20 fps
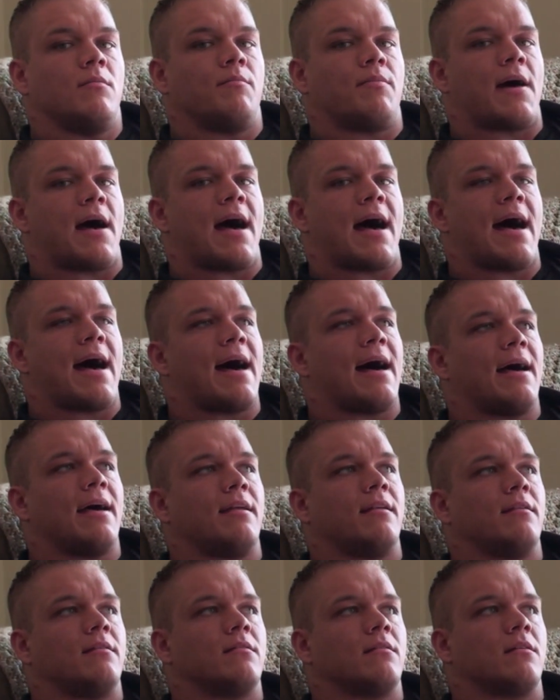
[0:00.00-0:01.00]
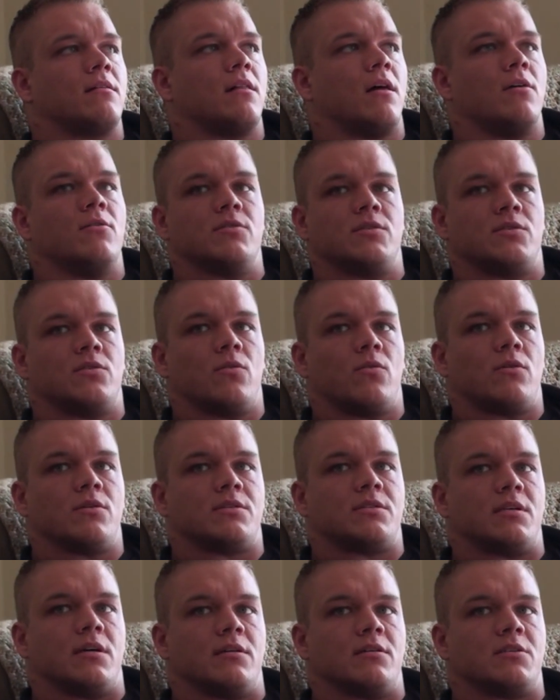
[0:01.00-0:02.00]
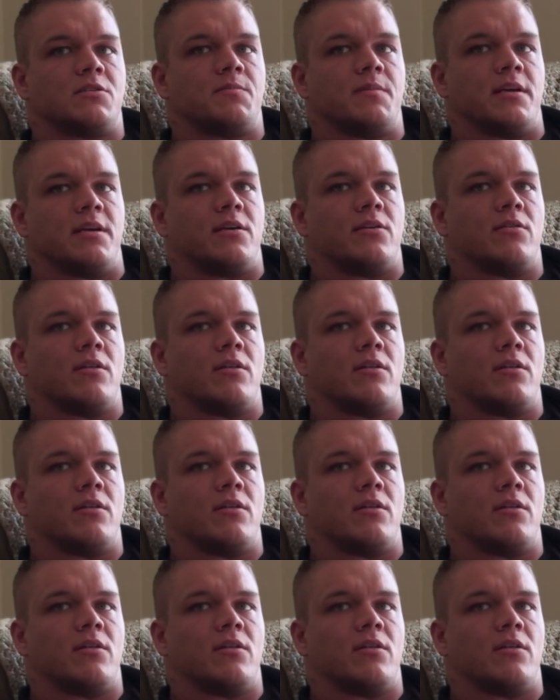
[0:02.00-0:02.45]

behind closed doors, so to speak.